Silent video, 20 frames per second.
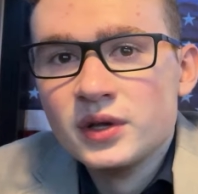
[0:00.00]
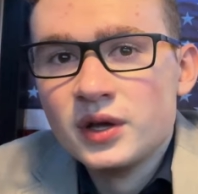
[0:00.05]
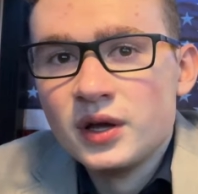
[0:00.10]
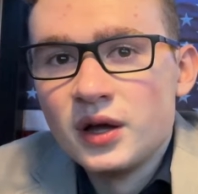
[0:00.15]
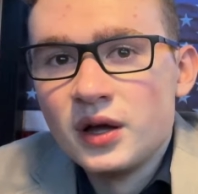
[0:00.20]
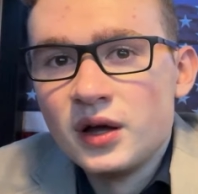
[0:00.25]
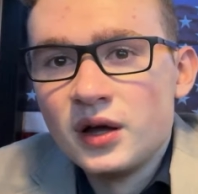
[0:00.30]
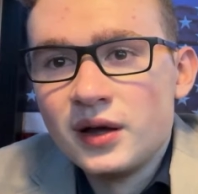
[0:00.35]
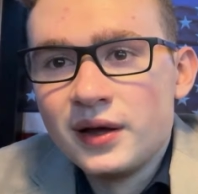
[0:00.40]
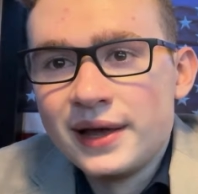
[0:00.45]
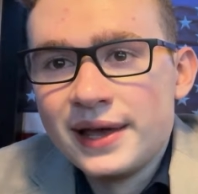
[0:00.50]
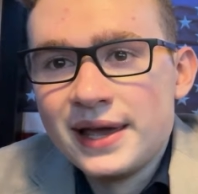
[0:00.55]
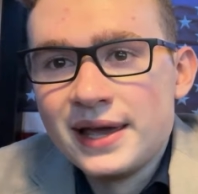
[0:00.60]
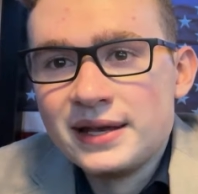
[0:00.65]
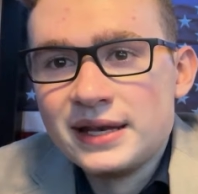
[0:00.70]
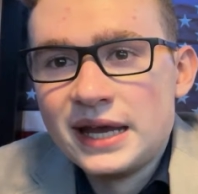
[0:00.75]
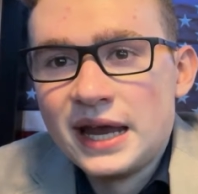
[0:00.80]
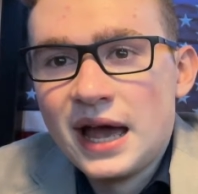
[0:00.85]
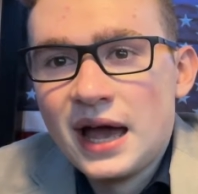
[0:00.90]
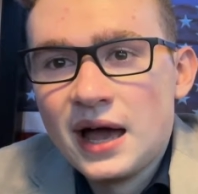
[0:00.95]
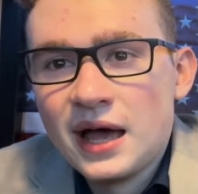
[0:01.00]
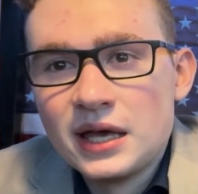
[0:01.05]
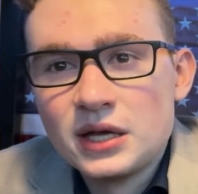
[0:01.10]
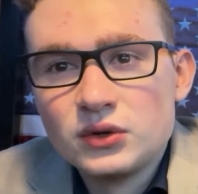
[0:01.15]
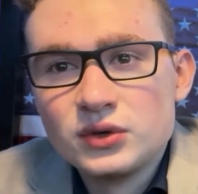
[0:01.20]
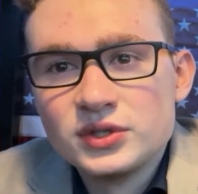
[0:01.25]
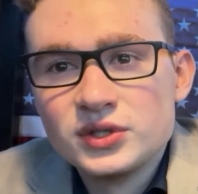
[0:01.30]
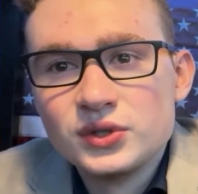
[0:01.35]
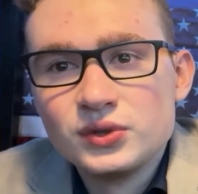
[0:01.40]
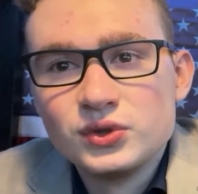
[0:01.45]
and a higher
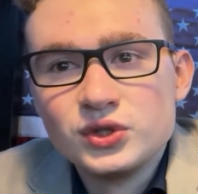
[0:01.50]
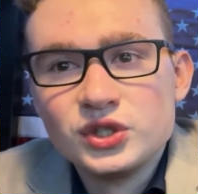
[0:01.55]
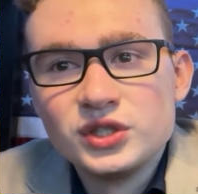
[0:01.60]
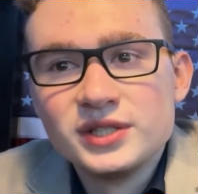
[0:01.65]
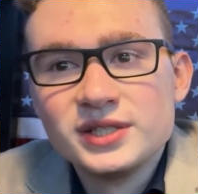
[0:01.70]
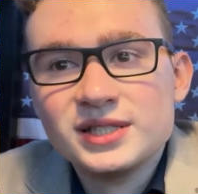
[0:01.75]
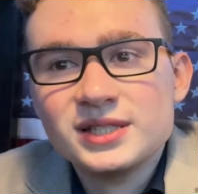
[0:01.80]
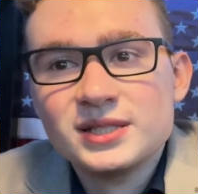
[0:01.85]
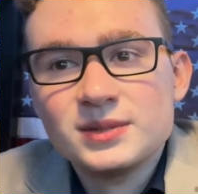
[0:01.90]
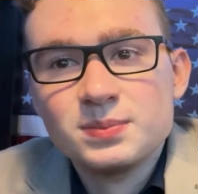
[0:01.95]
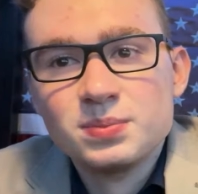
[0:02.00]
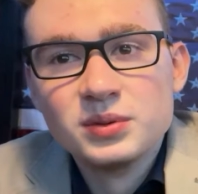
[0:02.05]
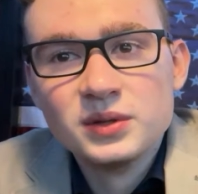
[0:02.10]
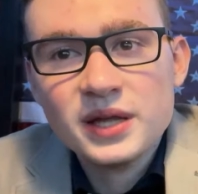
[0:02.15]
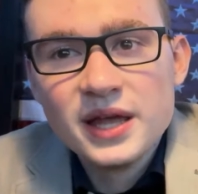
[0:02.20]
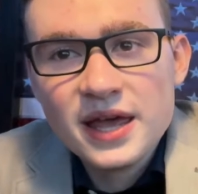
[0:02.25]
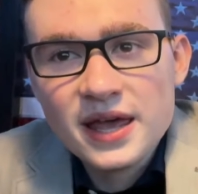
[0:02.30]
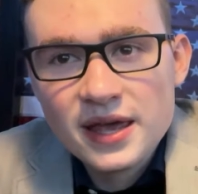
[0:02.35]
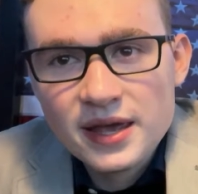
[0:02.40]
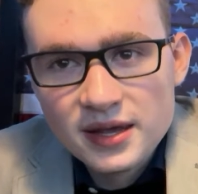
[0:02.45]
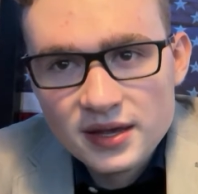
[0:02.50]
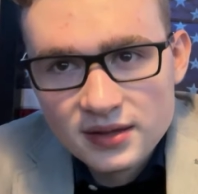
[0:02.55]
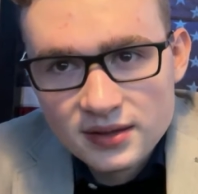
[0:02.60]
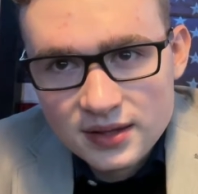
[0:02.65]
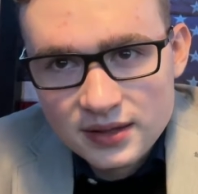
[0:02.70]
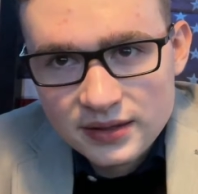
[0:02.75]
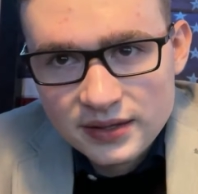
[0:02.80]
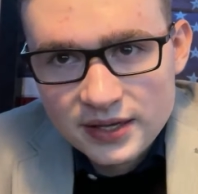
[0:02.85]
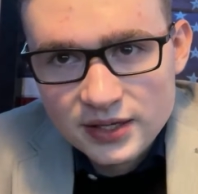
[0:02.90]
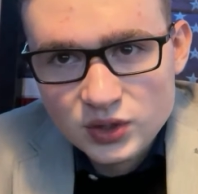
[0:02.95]
resolution display
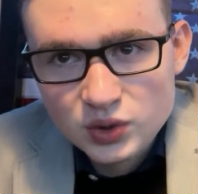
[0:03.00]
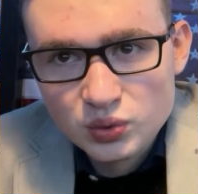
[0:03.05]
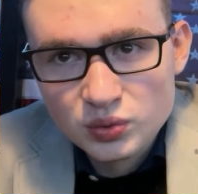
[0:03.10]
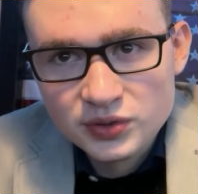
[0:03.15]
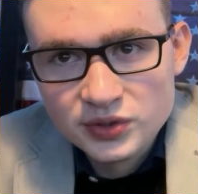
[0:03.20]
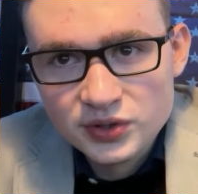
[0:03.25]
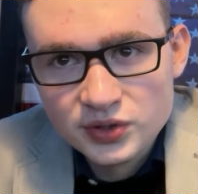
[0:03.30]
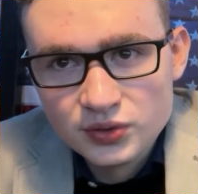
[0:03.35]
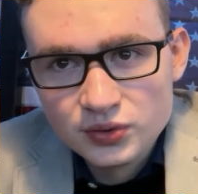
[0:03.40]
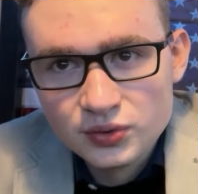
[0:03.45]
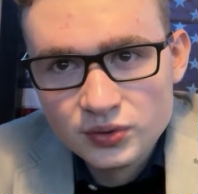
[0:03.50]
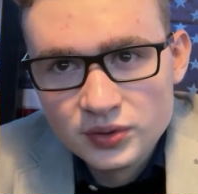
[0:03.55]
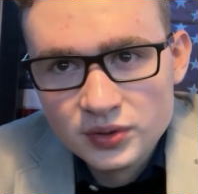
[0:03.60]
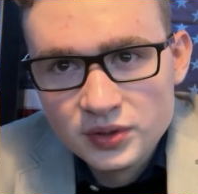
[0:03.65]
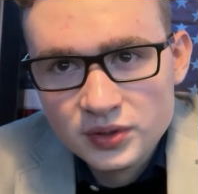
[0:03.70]
than the S22.